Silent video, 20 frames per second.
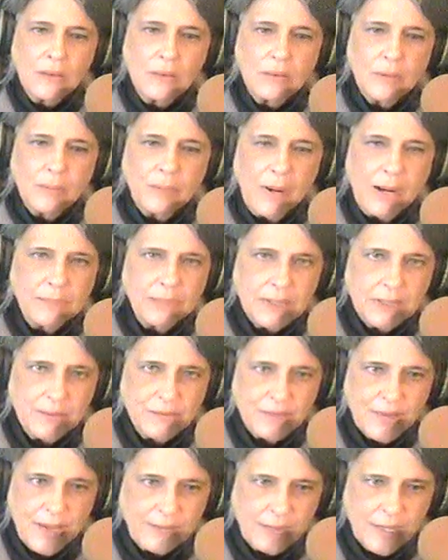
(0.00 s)

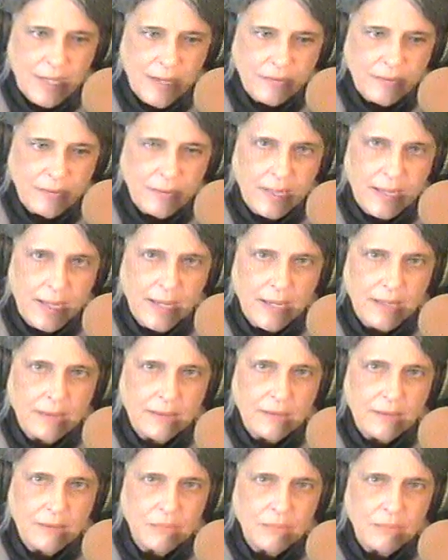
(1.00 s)
Republicans, on the other
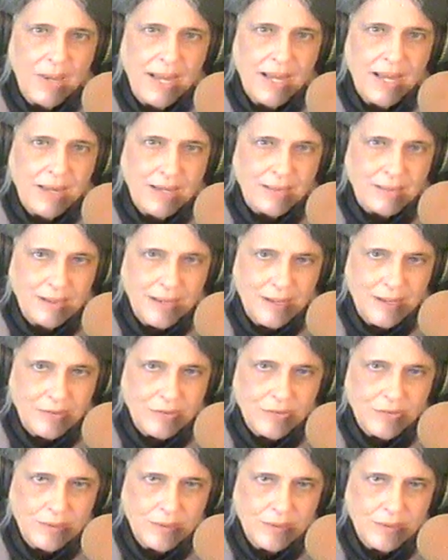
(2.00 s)
hand, pay
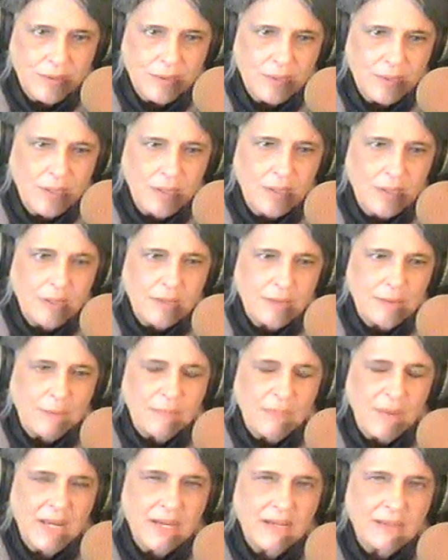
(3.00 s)
attention. They
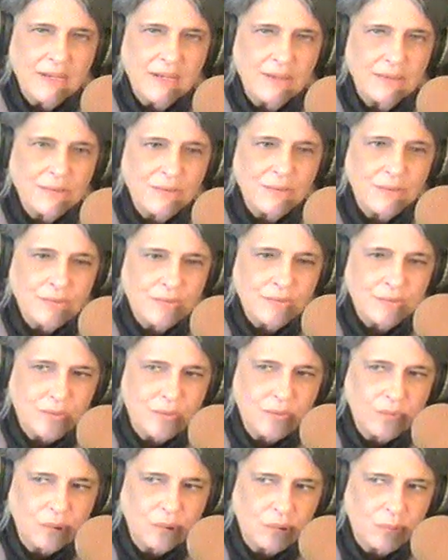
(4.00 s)
pay attention to
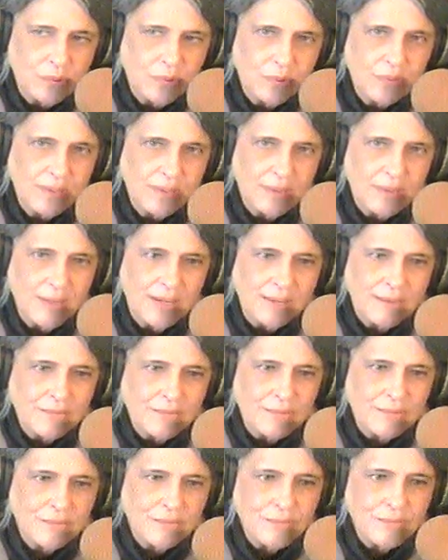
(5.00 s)
school board
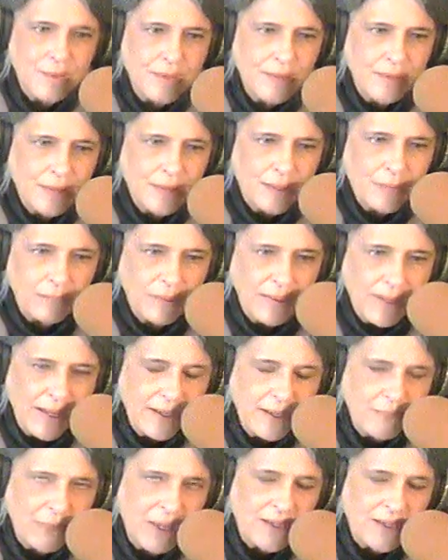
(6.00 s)
elections. They
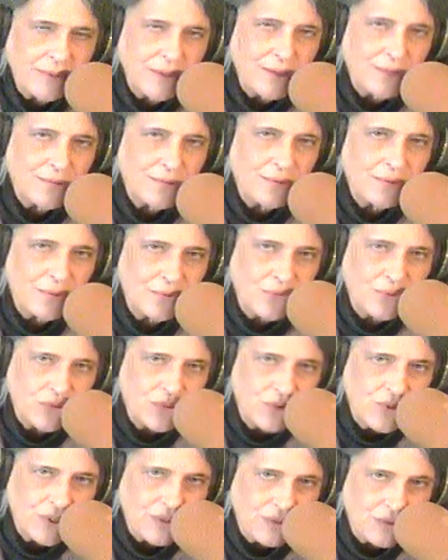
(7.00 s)
pay attention to
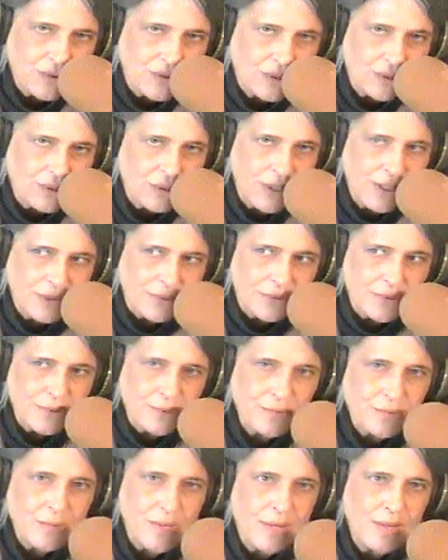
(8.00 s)
judicial
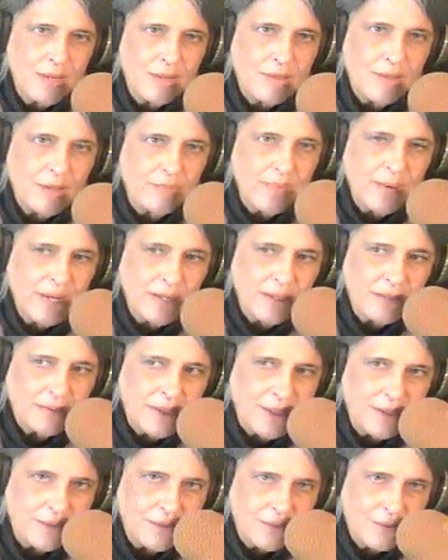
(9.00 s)
elections. They pay
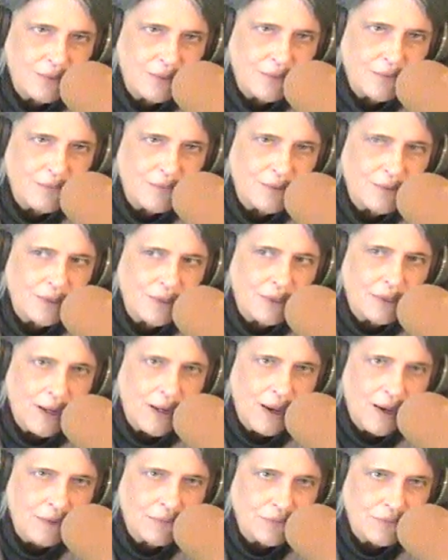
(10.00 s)
attention to city
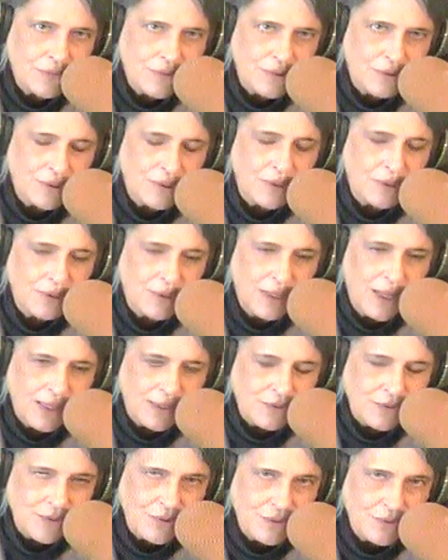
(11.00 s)
council
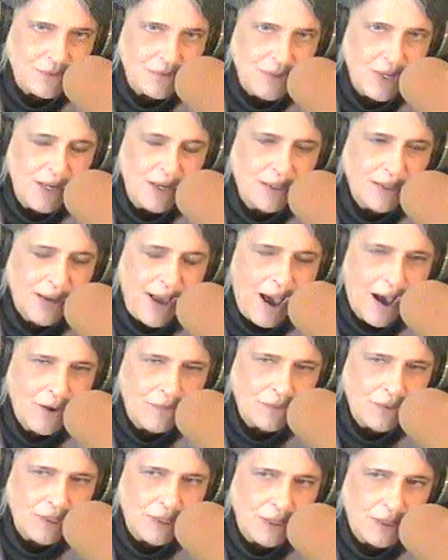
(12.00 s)
elections,
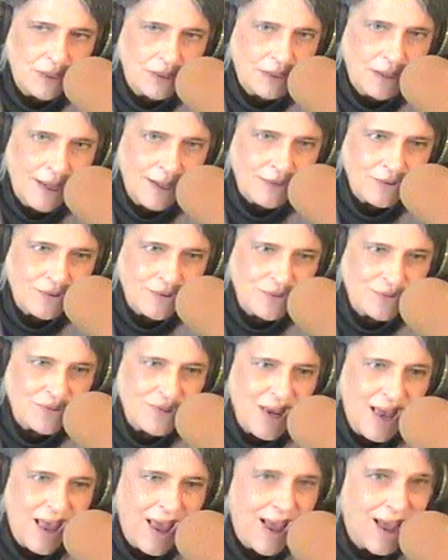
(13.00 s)
county elections,
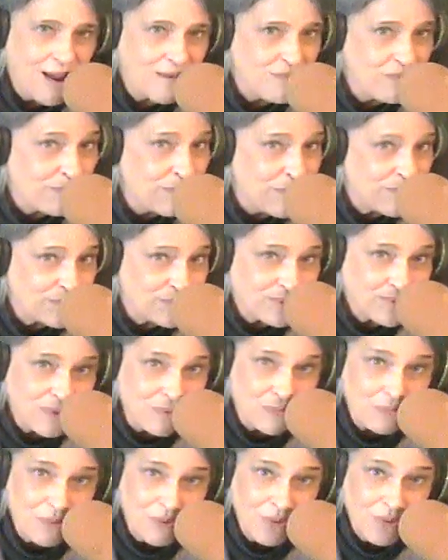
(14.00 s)
and most
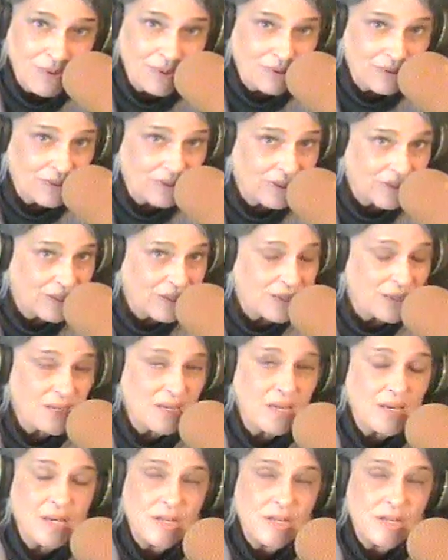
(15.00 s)
importantly,